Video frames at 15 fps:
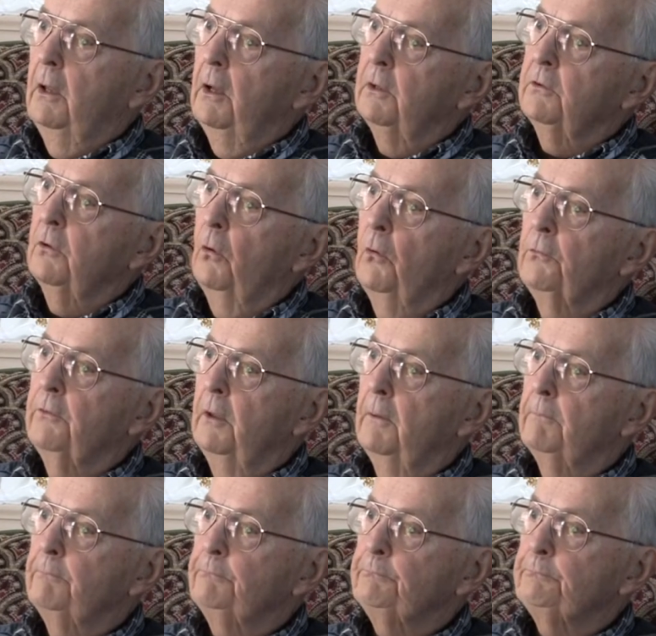and told
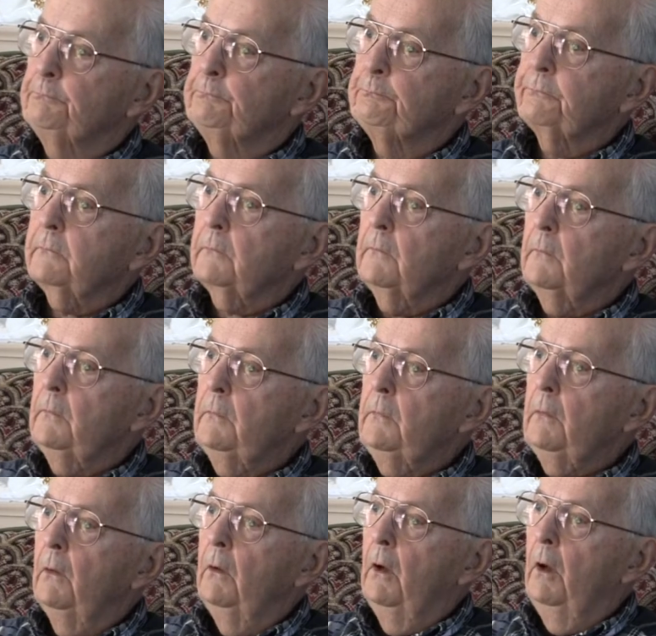them
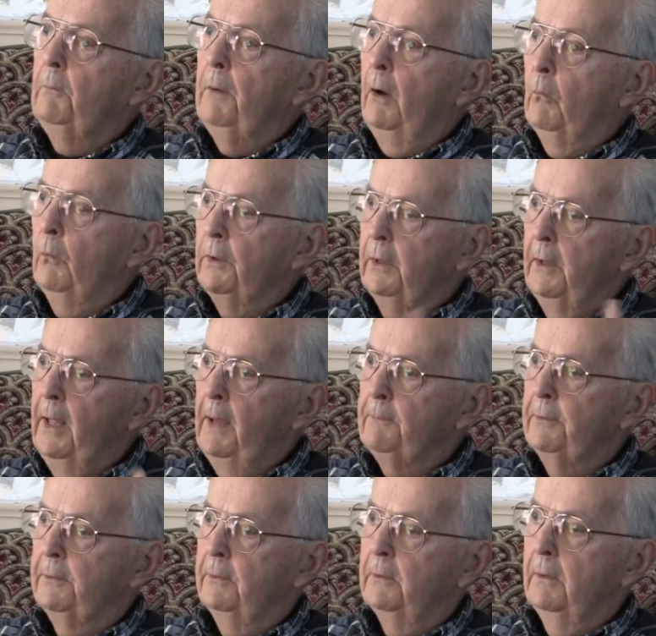about what had
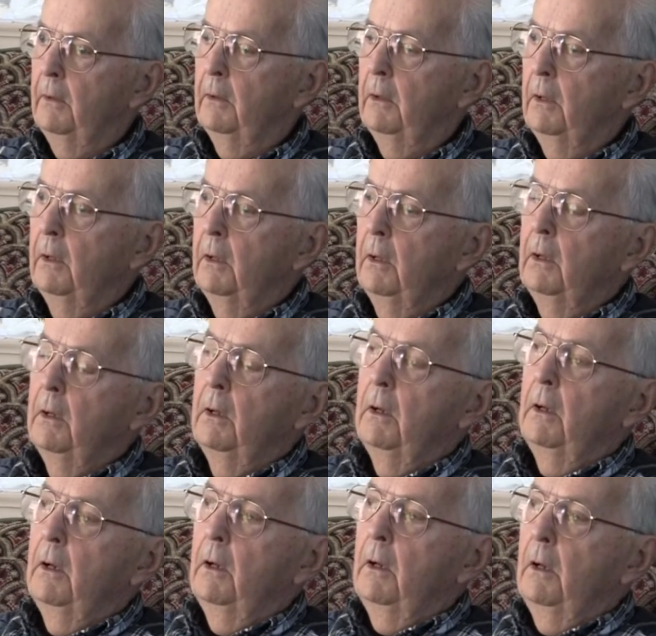happened.
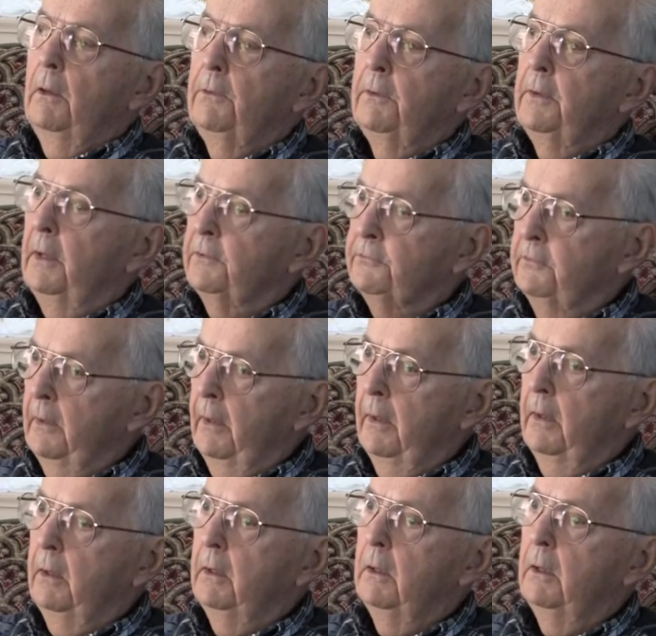The next
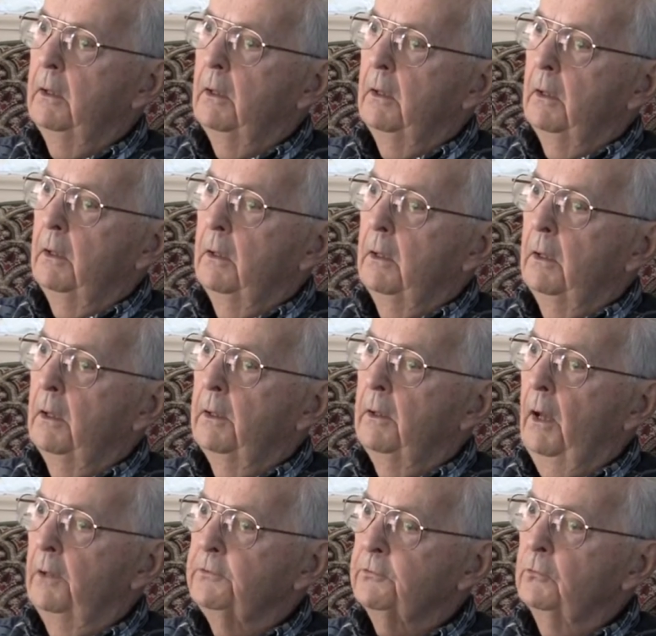day, in
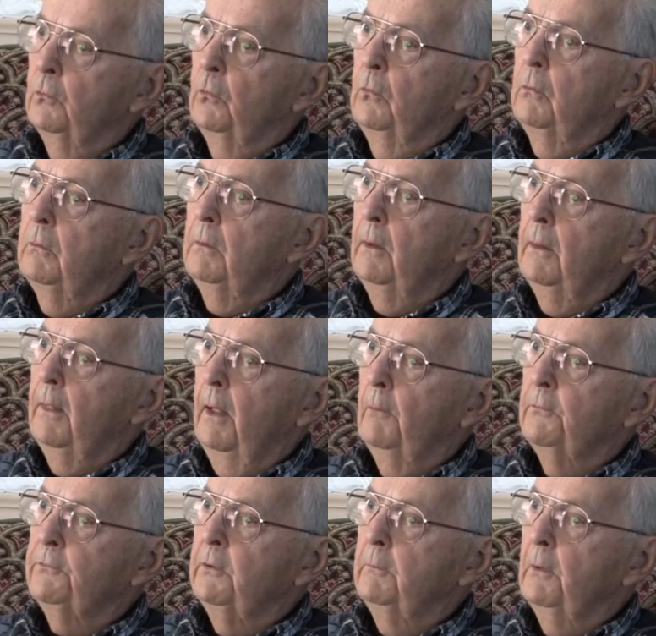high school, I
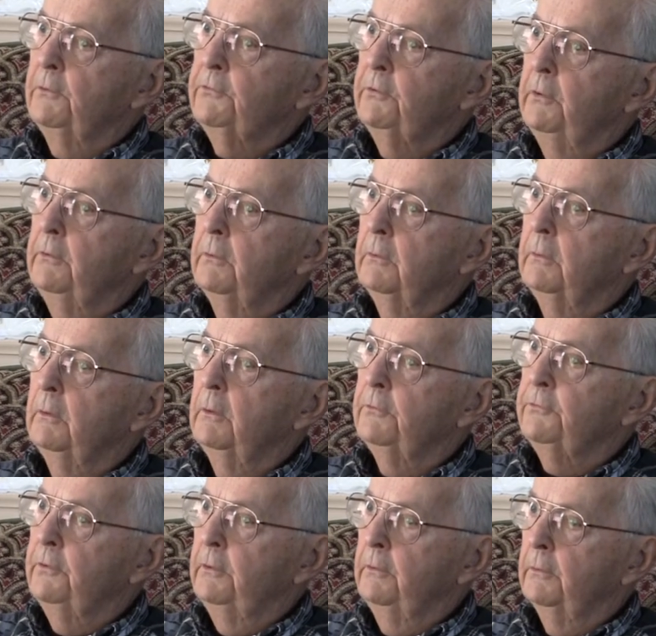was in my senior
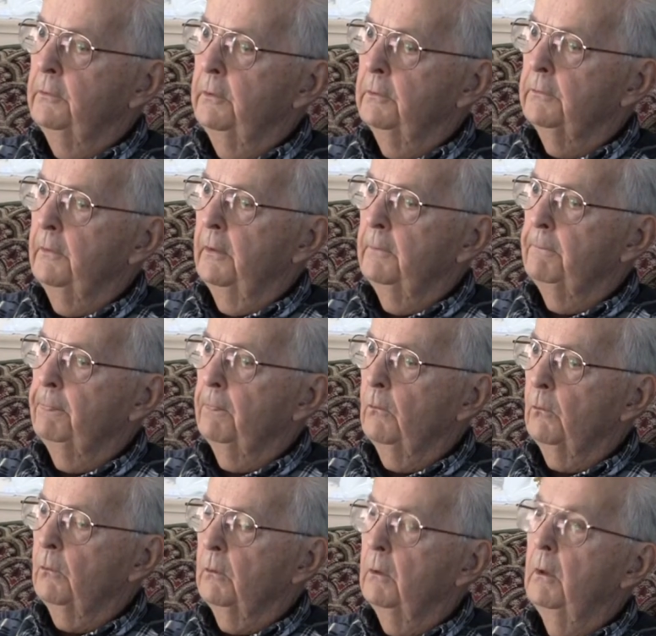senior year then,
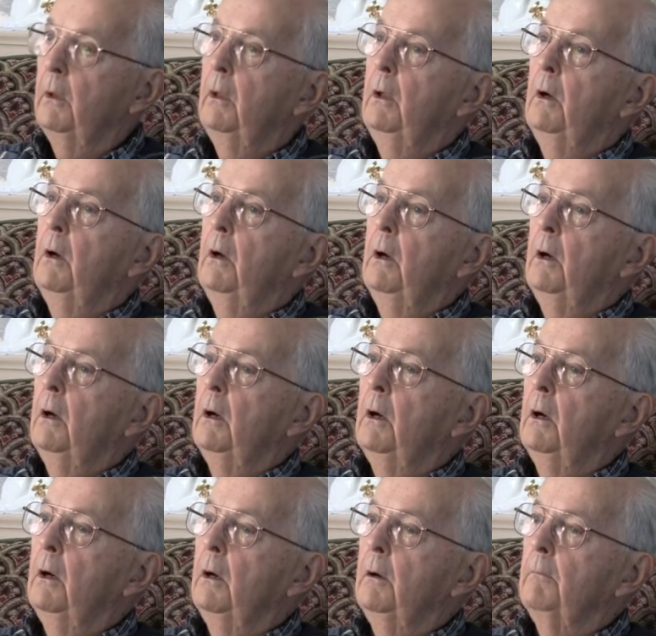
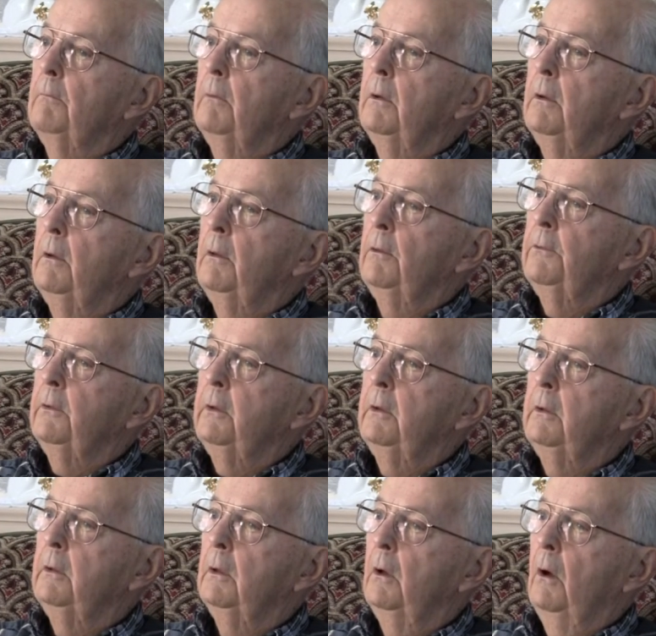um,
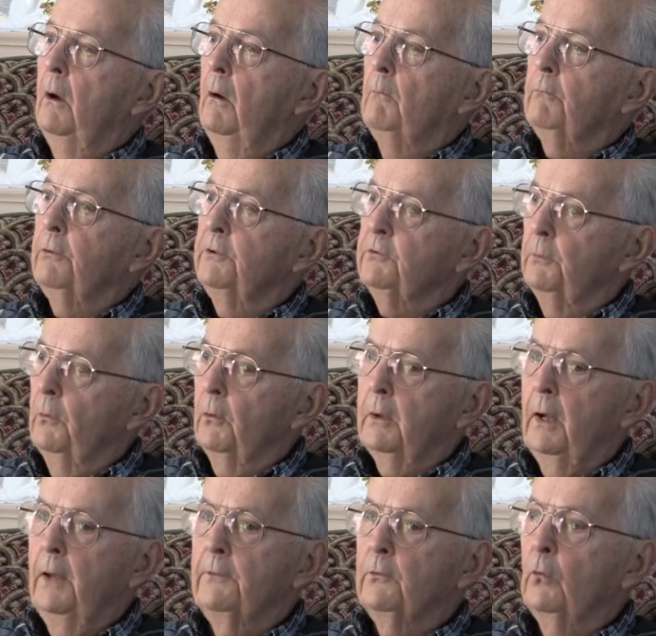the principal
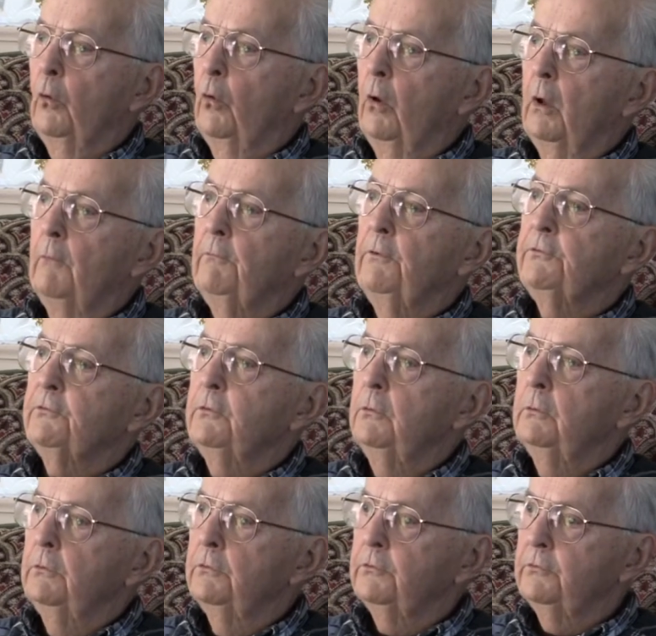gathered all the
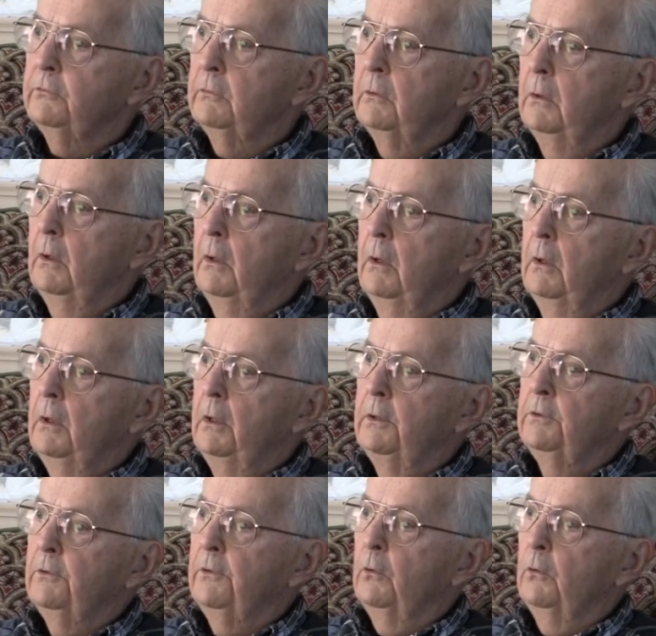students into